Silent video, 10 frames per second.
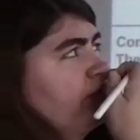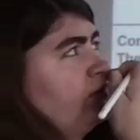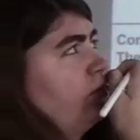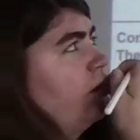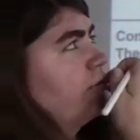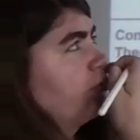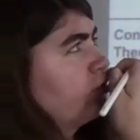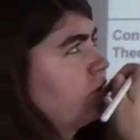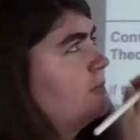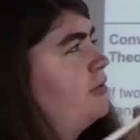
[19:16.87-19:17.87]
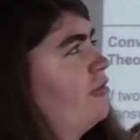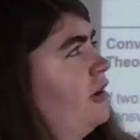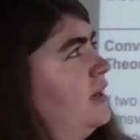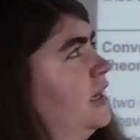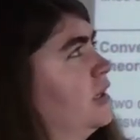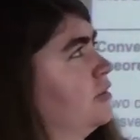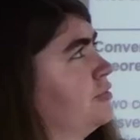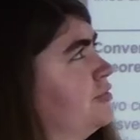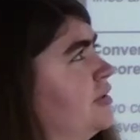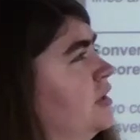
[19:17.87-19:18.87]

And we also should be drawing arrows